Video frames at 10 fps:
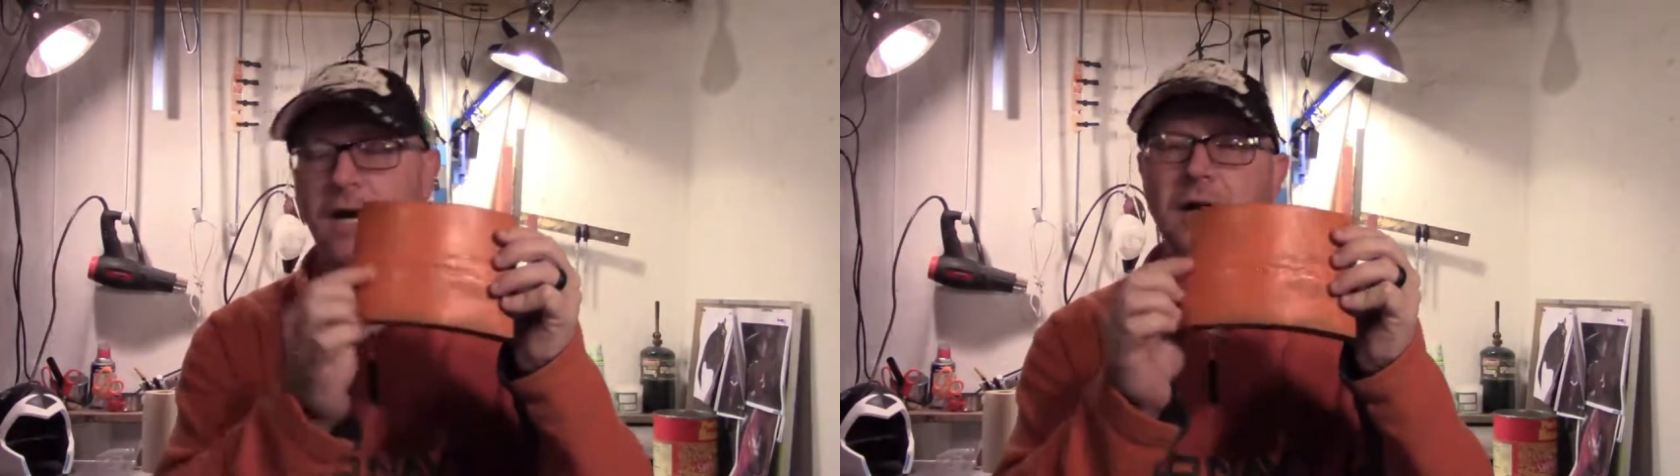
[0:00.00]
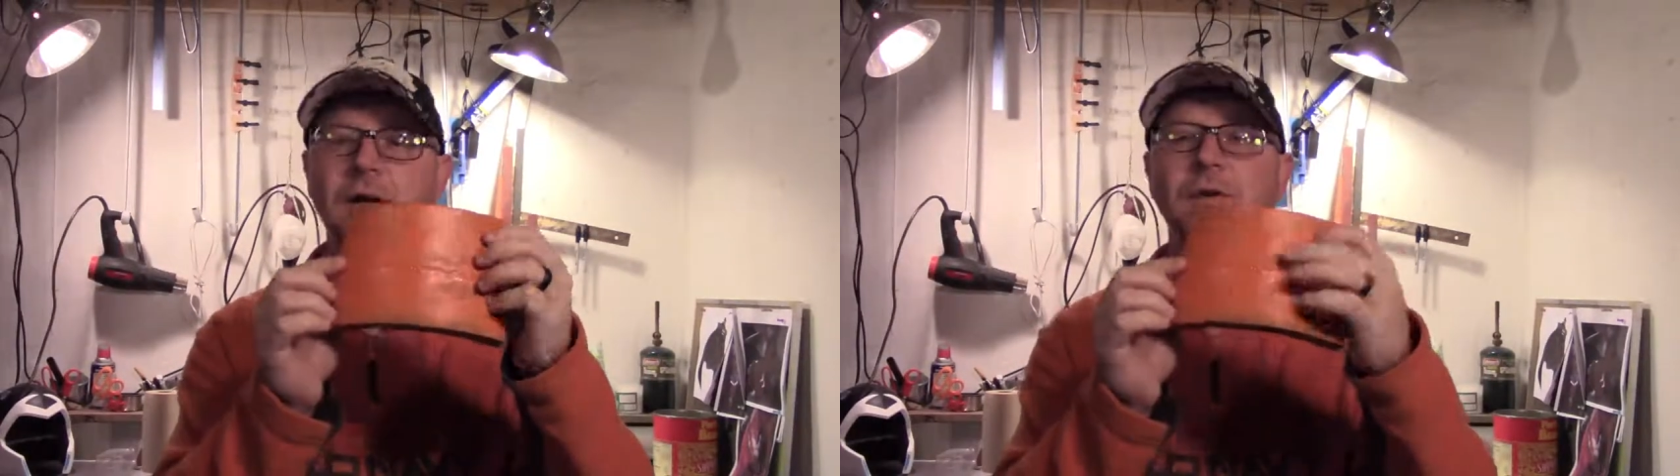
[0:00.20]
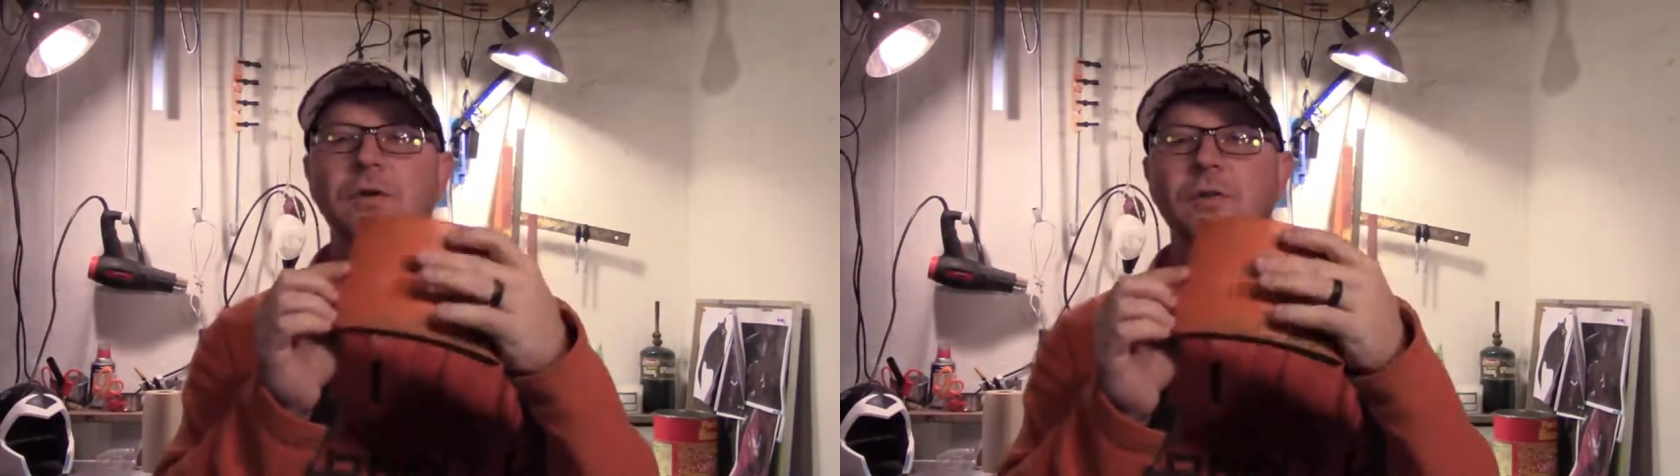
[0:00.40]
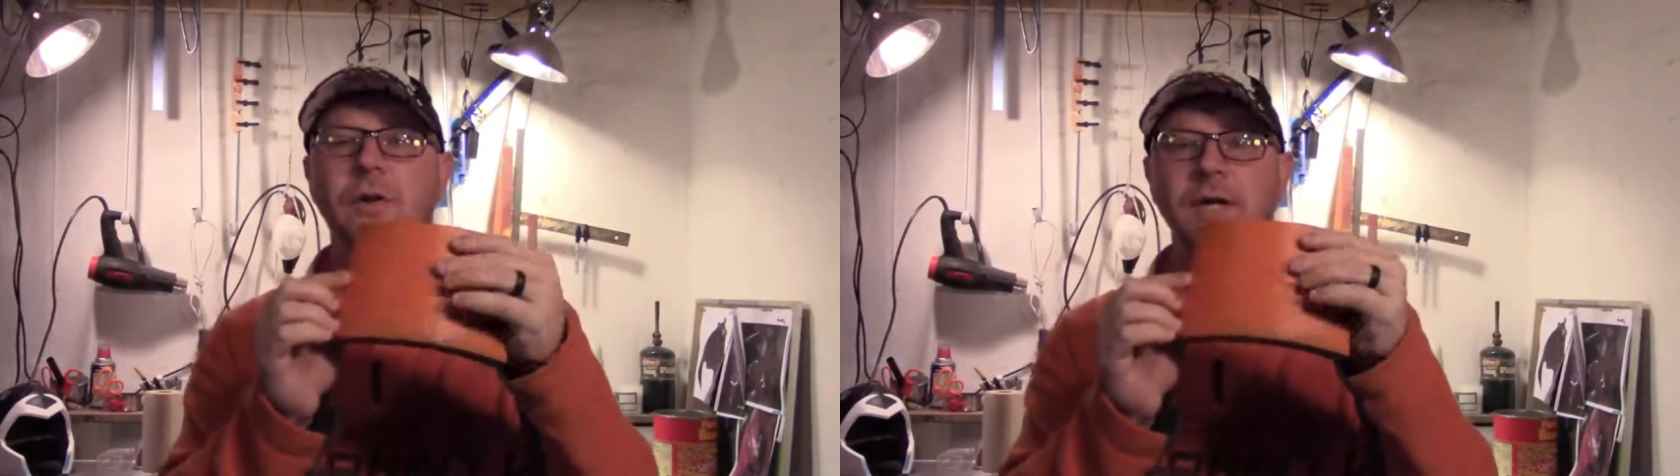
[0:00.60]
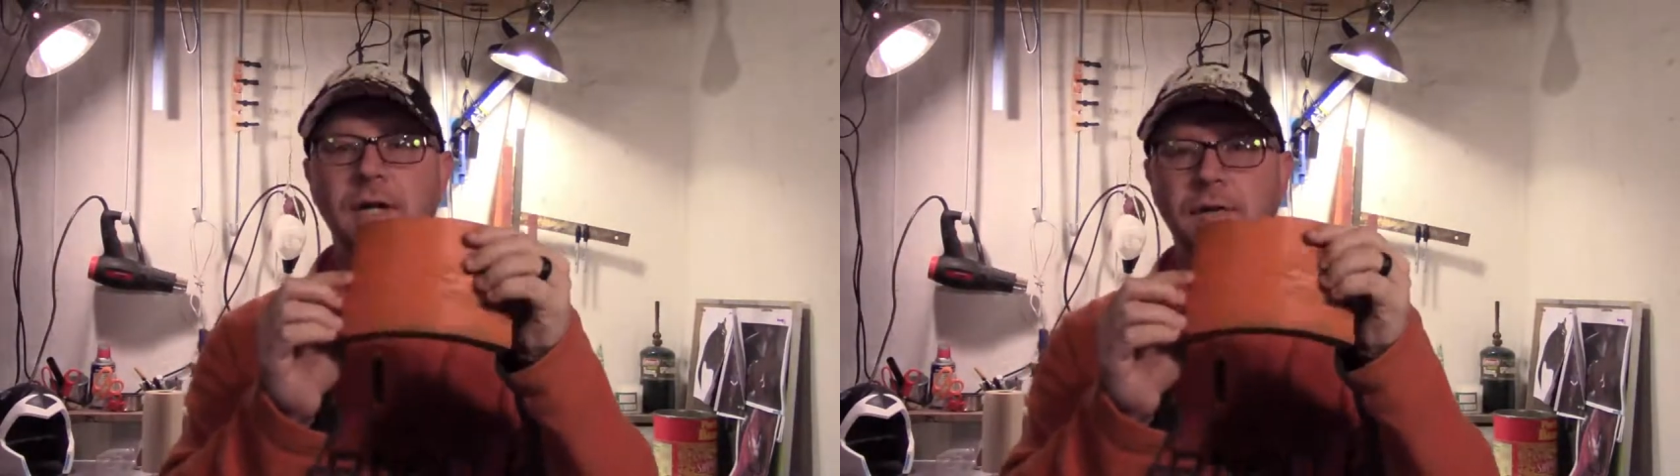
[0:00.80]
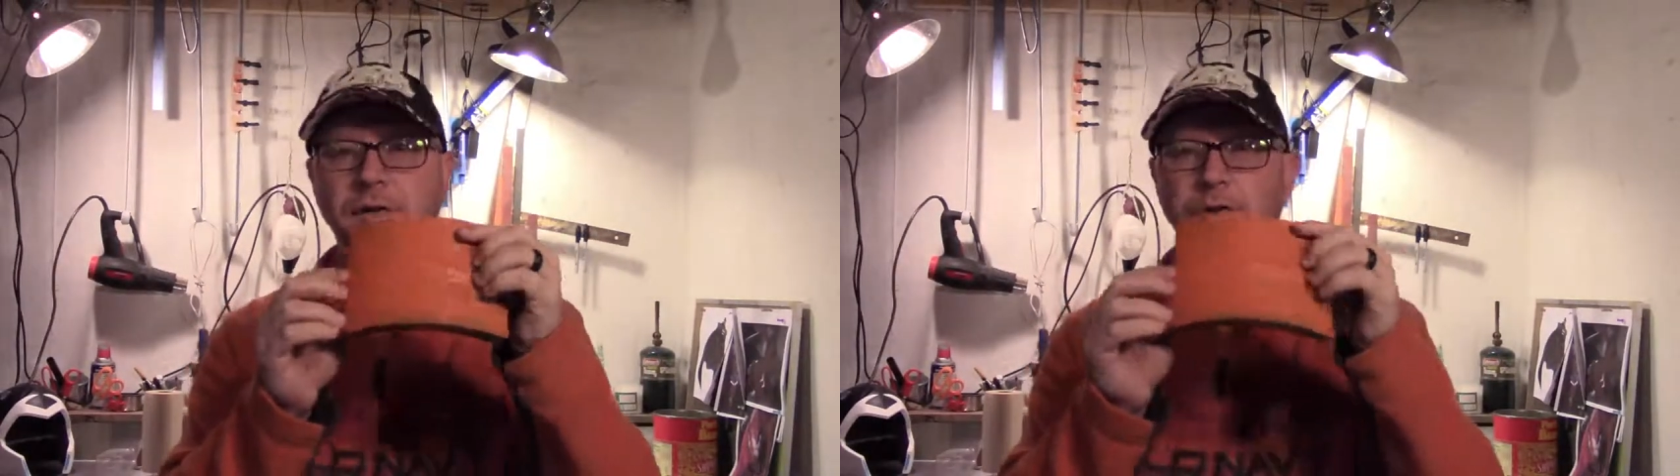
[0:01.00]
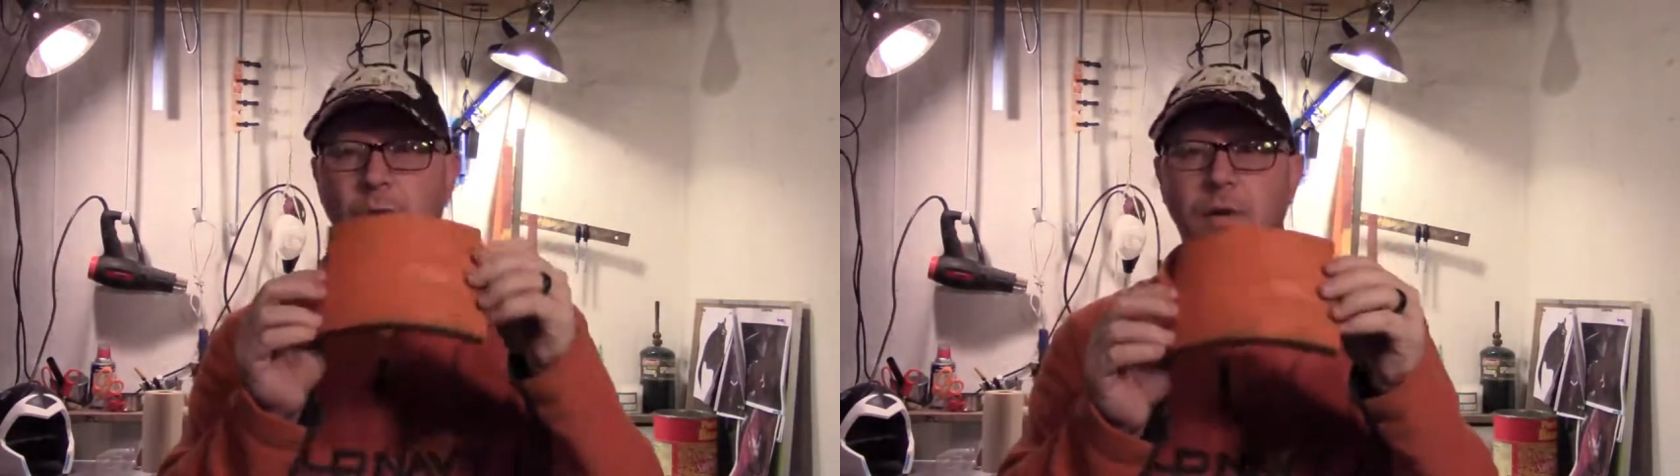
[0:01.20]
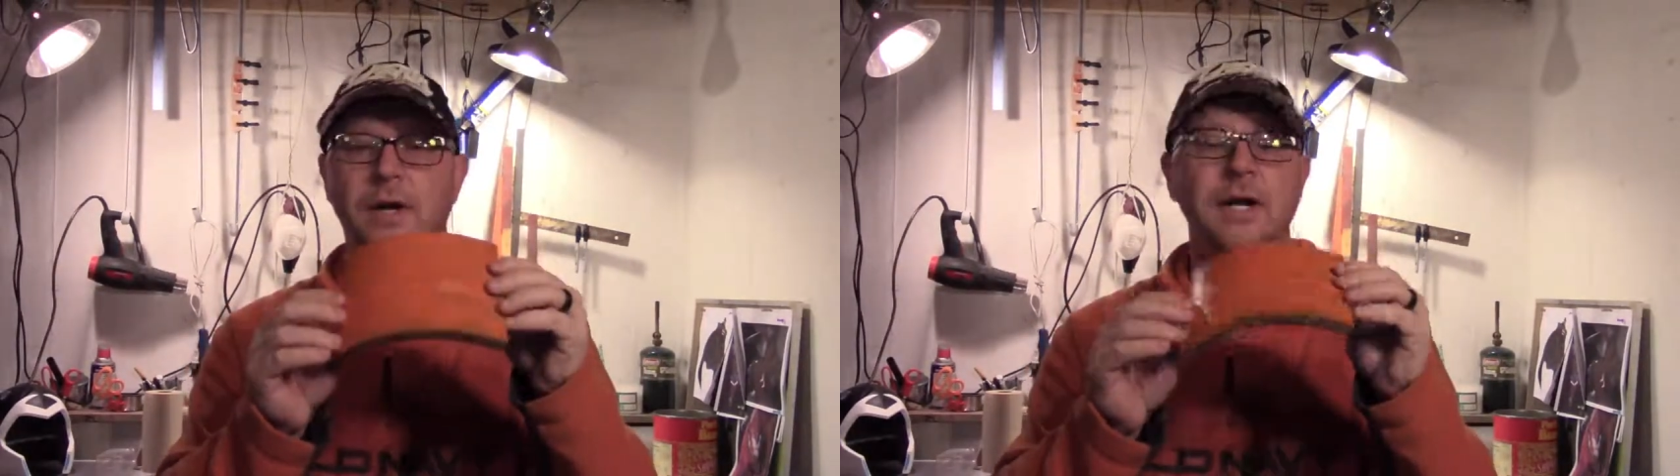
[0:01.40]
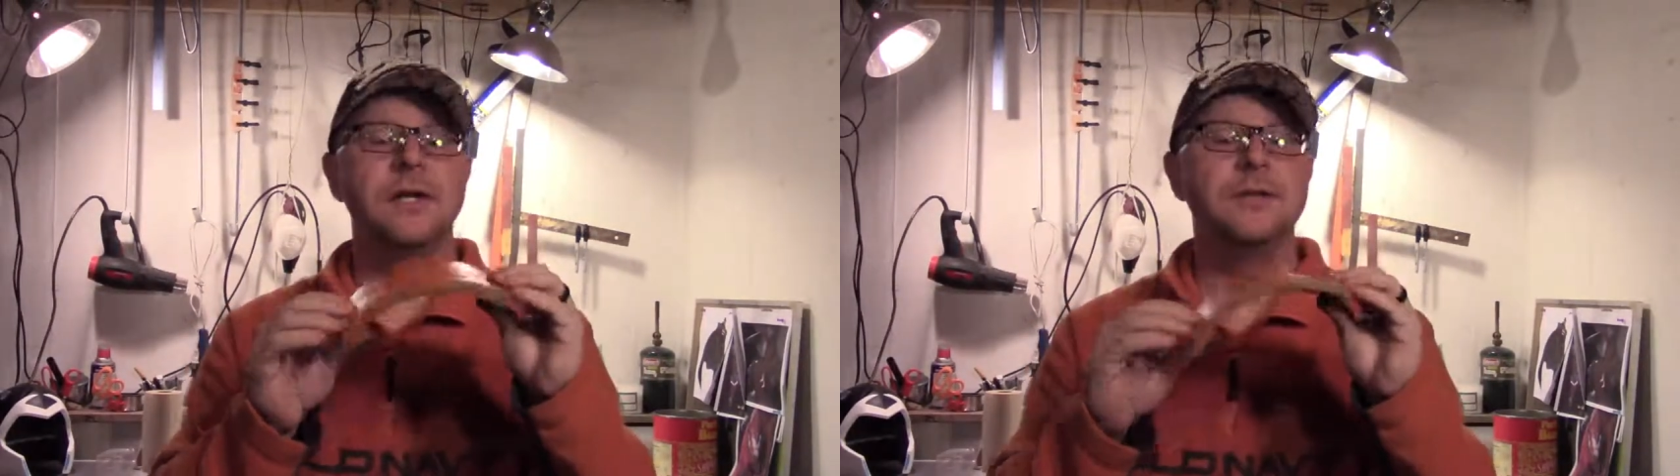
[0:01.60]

hot glue on here that you're working